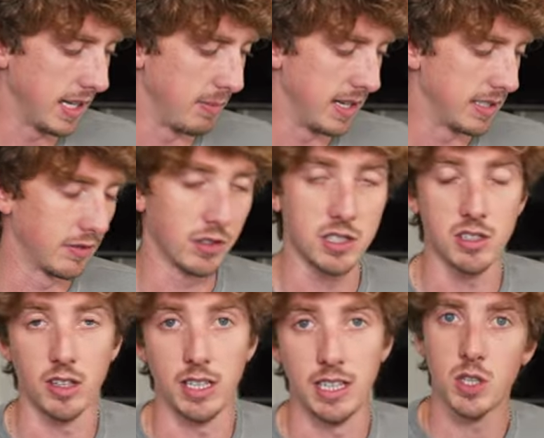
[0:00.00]
Amazing for
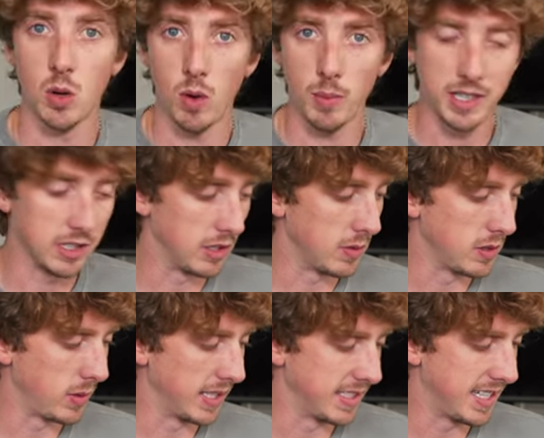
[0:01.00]
studying. So what we can do
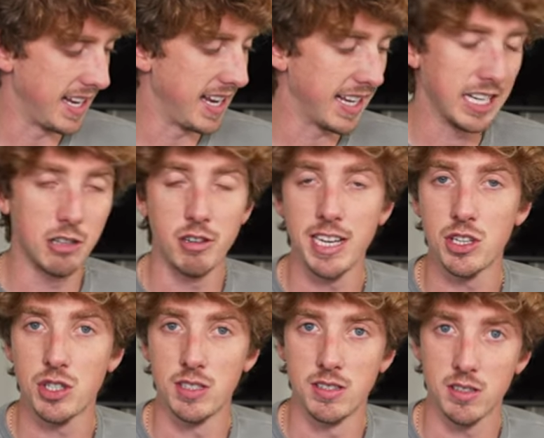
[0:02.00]
is we can take
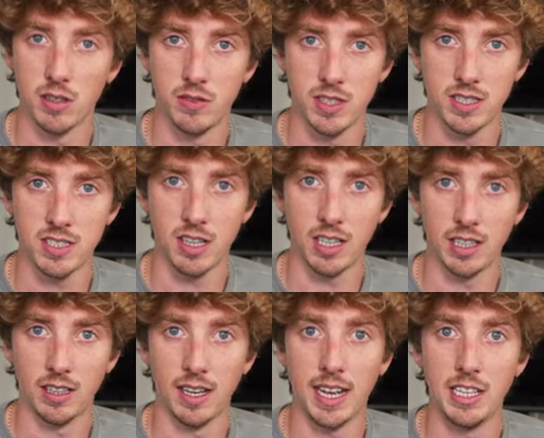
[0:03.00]
iterations of this
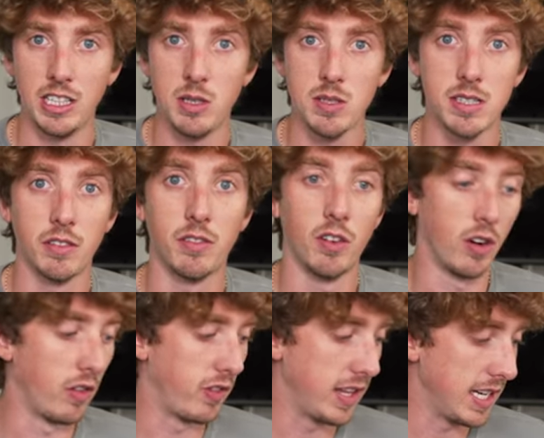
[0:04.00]
title and use it
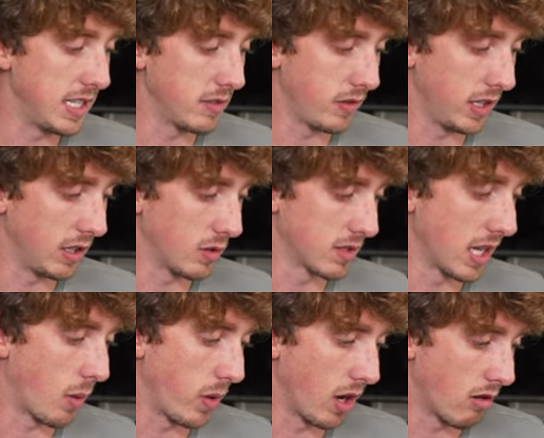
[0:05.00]
for these videos
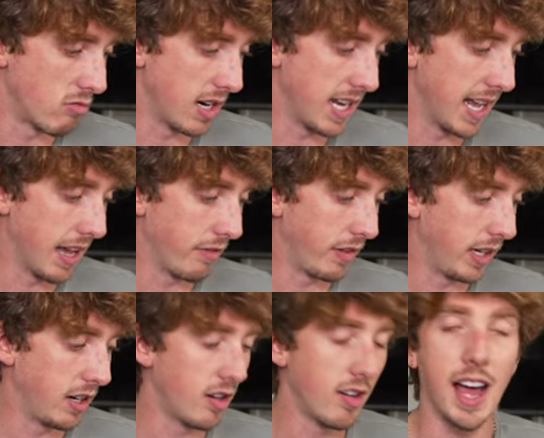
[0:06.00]
that we already have
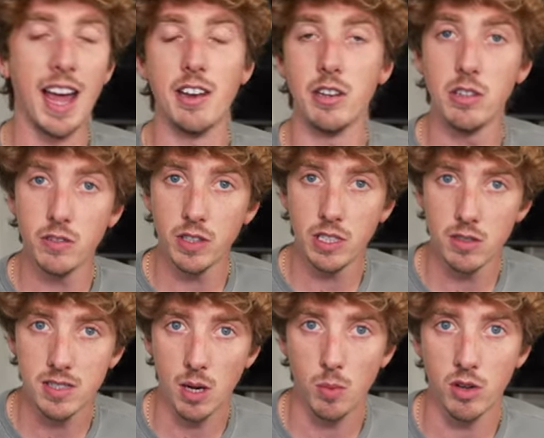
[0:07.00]
here and new videos
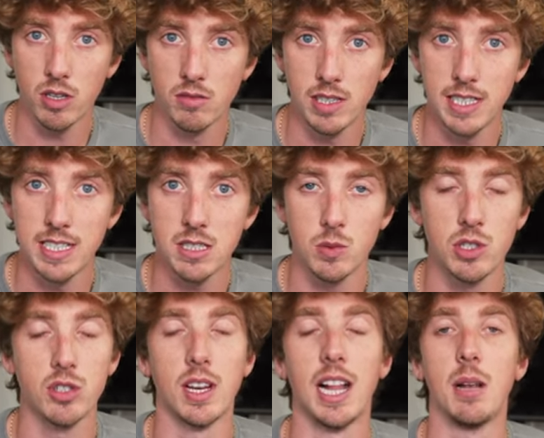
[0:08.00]
that we're gonna release, which
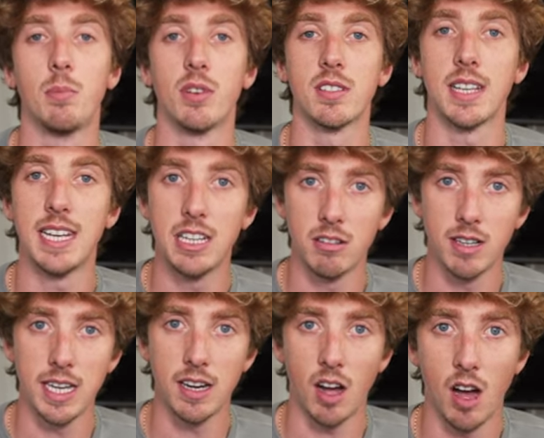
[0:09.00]
should help us
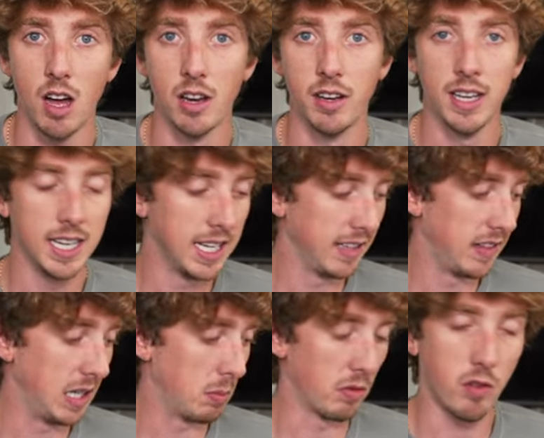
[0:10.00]
iterate on
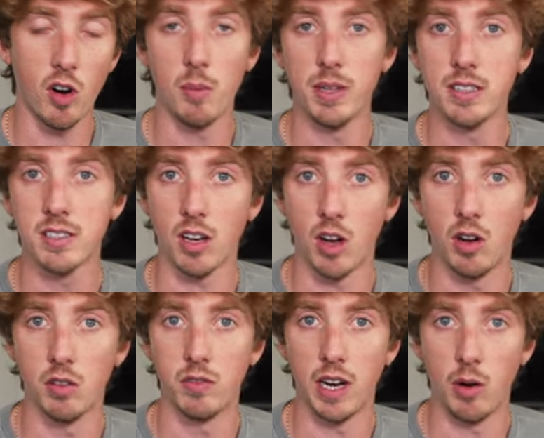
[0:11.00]
the performance
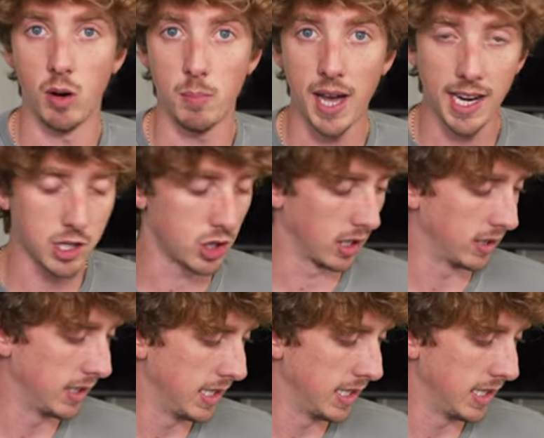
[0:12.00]
of our packaging.